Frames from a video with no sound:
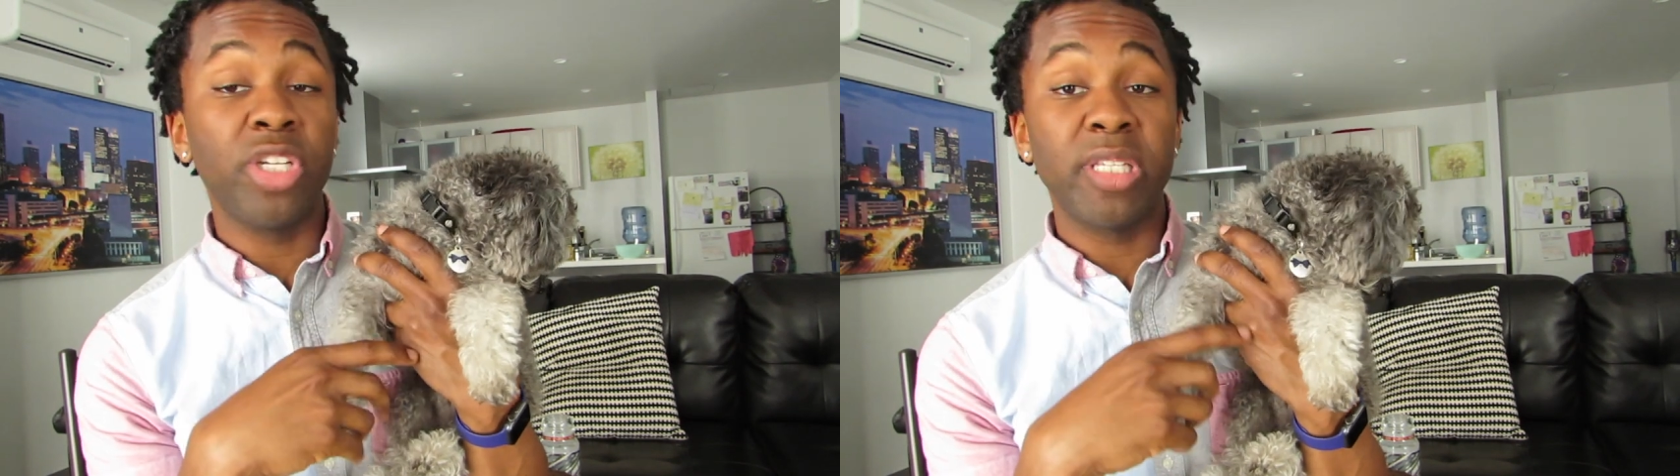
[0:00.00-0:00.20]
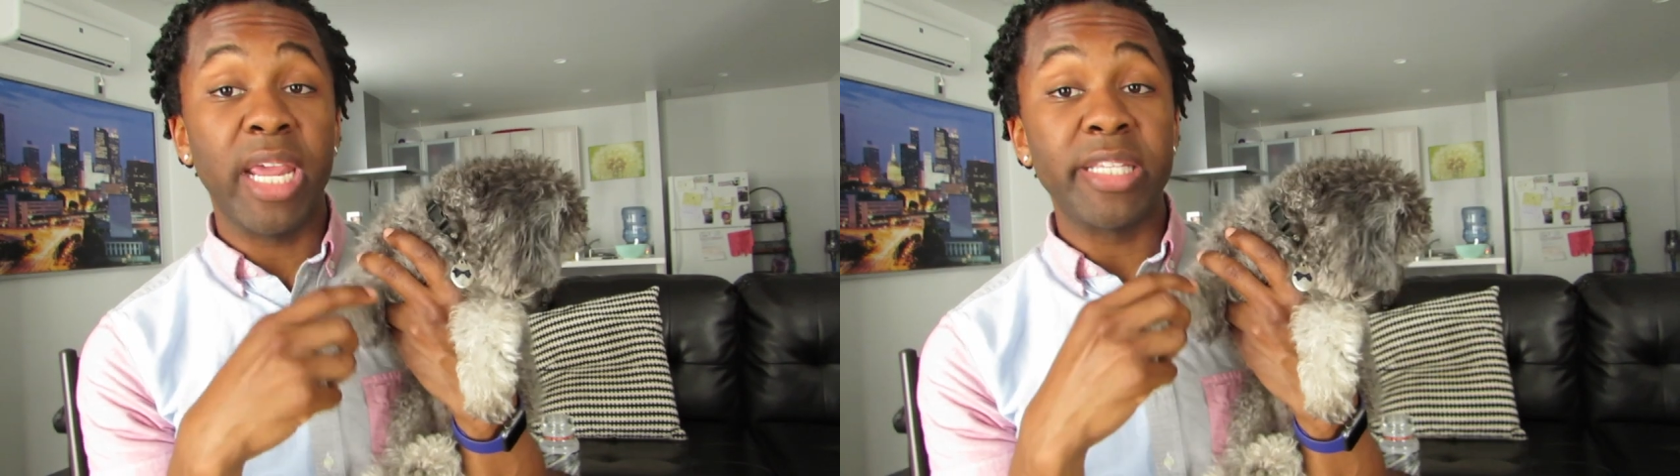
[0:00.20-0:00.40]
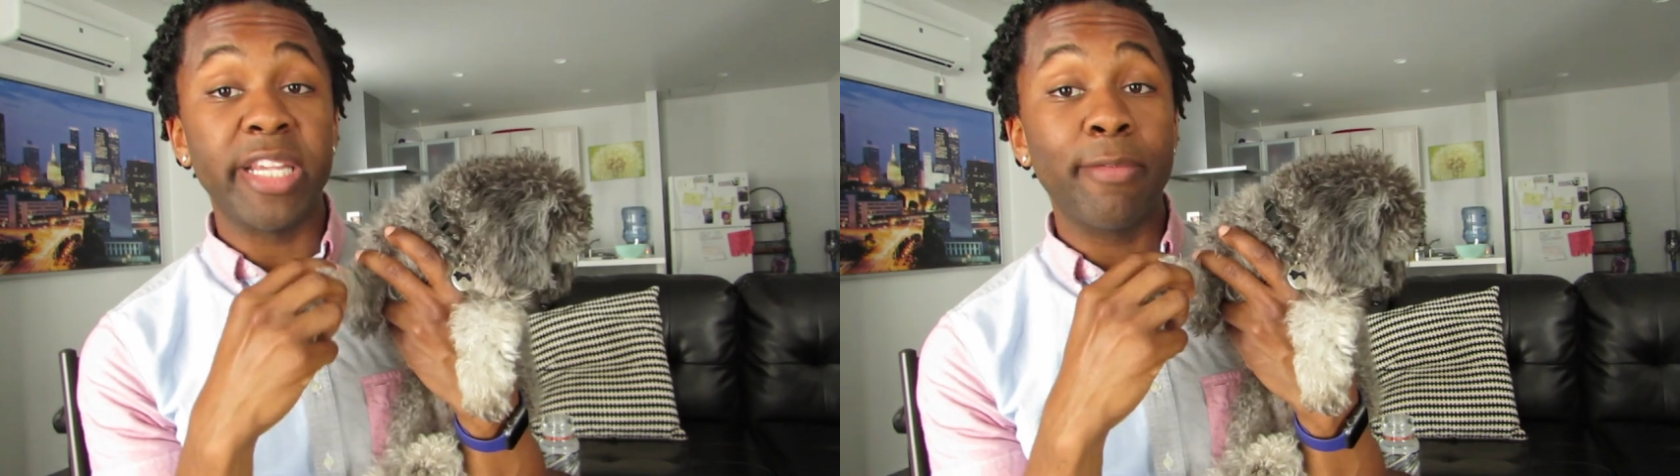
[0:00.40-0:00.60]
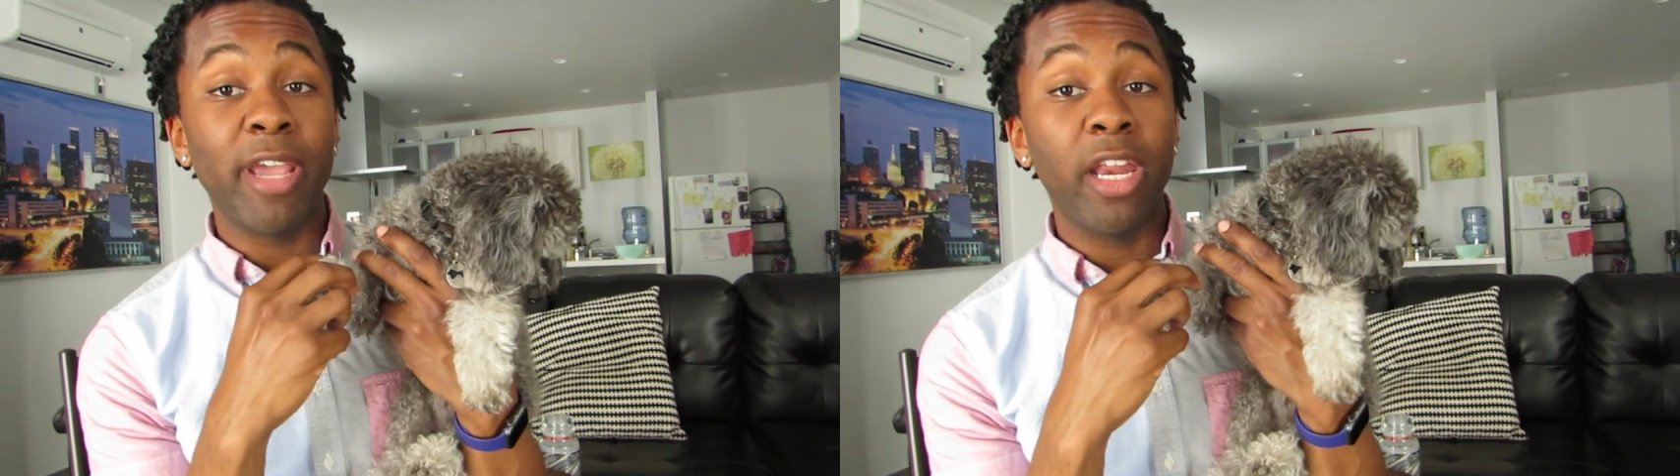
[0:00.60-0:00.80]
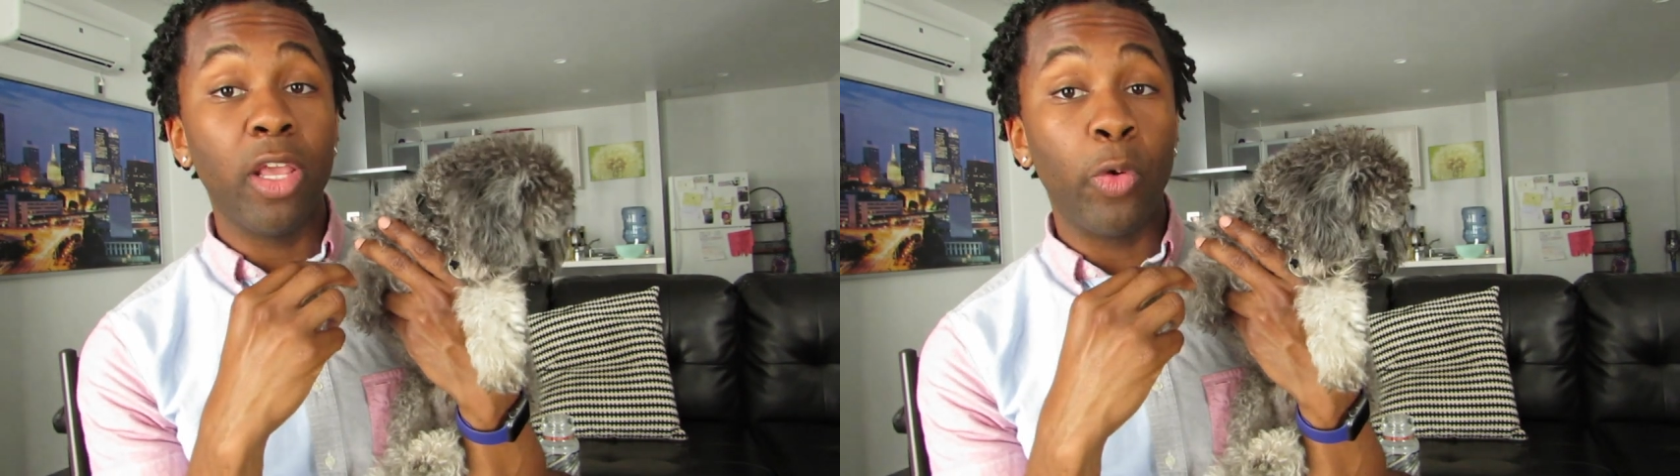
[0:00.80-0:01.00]
just in case
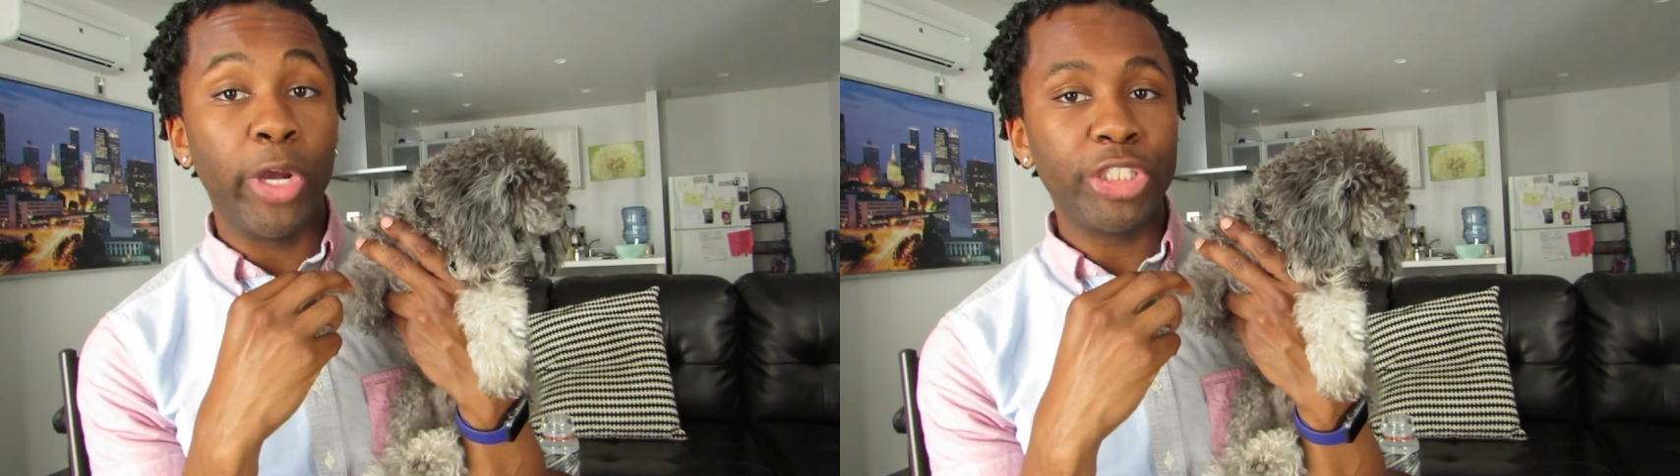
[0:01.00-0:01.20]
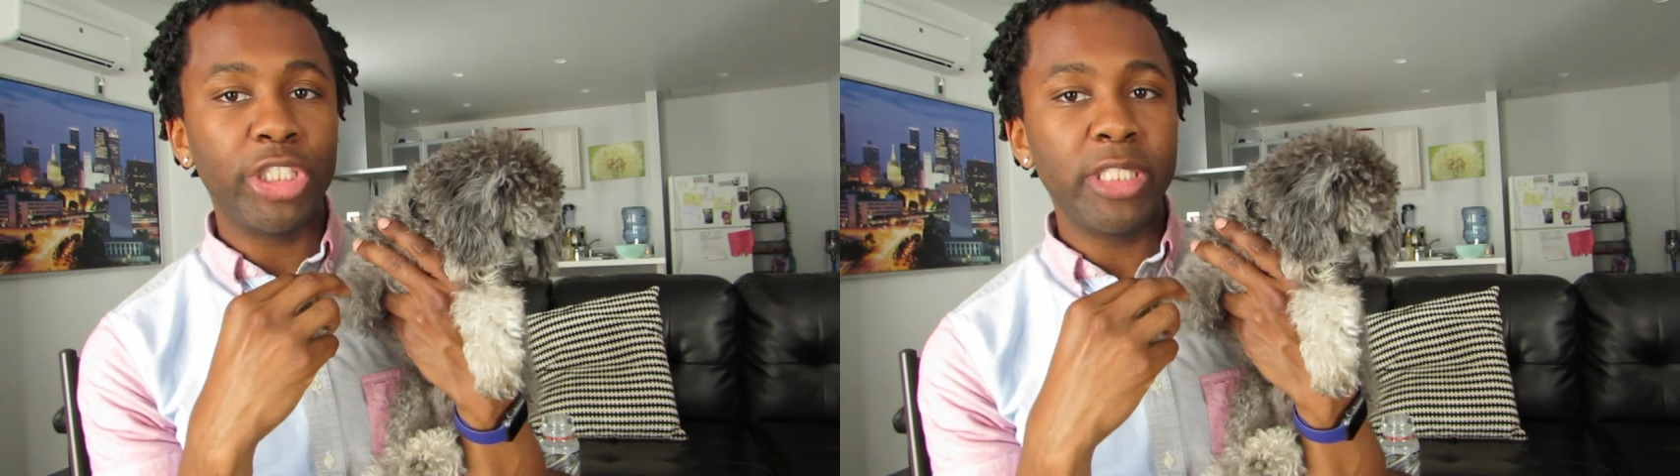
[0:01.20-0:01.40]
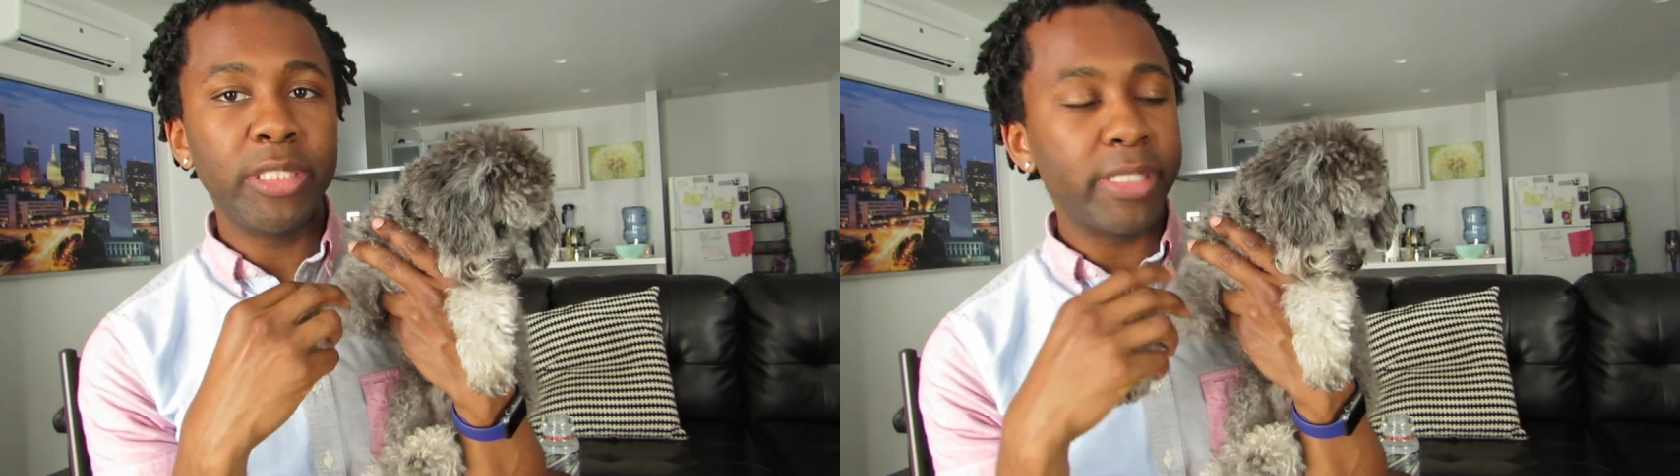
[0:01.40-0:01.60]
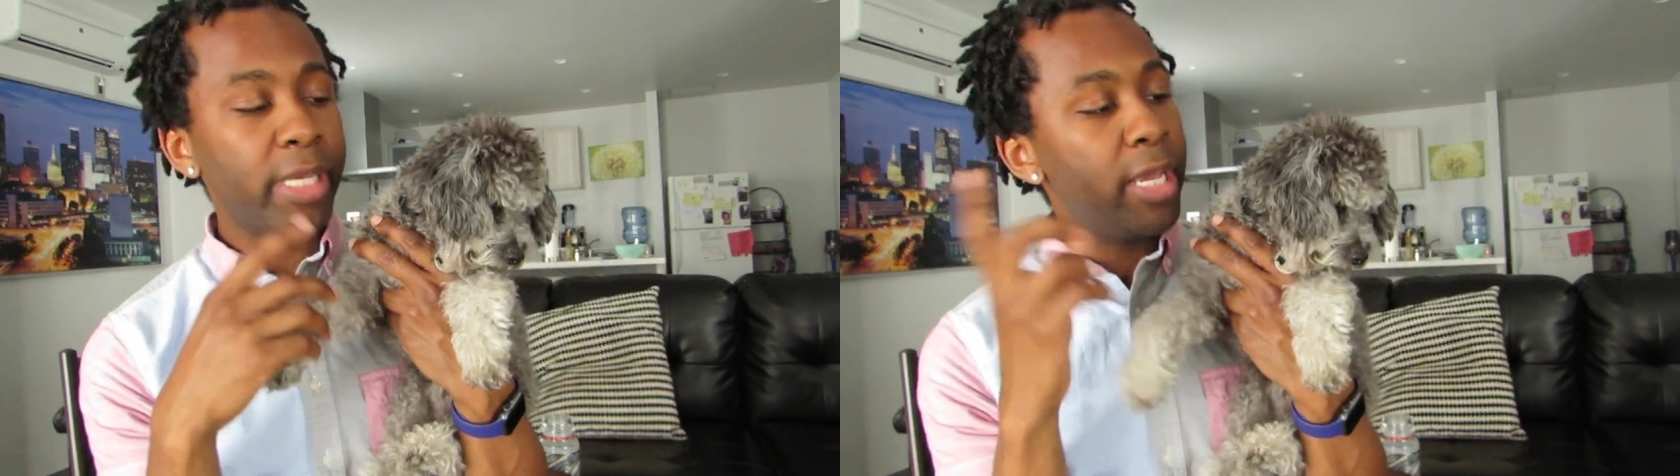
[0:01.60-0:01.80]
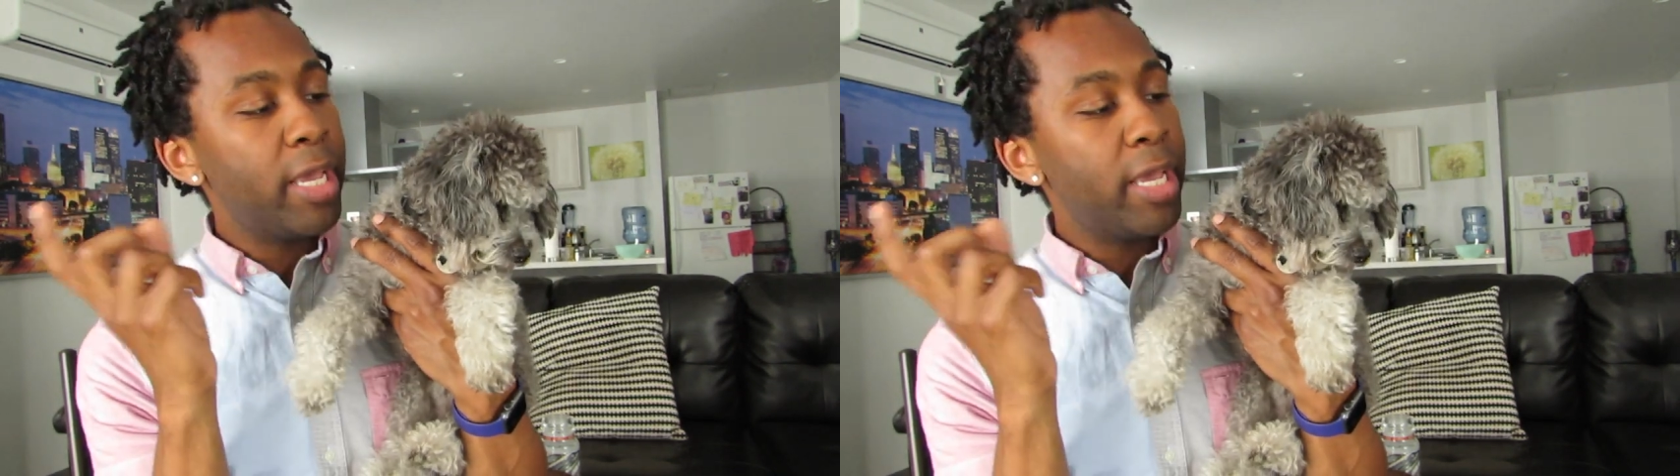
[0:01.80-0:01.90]
anybody had any questions.